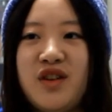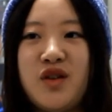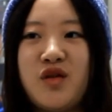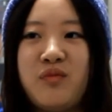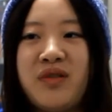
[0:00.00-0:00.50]
You
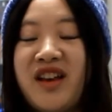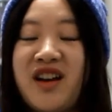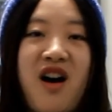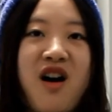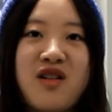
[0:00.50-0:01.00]
know, play
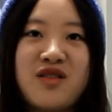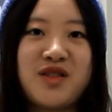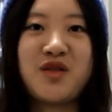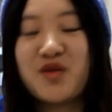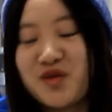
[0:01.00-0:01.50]

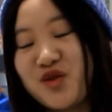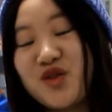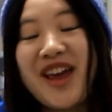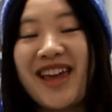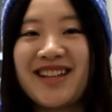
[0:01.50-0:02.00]
cards or
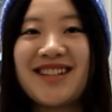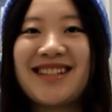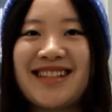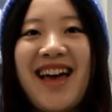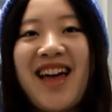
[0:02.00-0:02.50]
drinks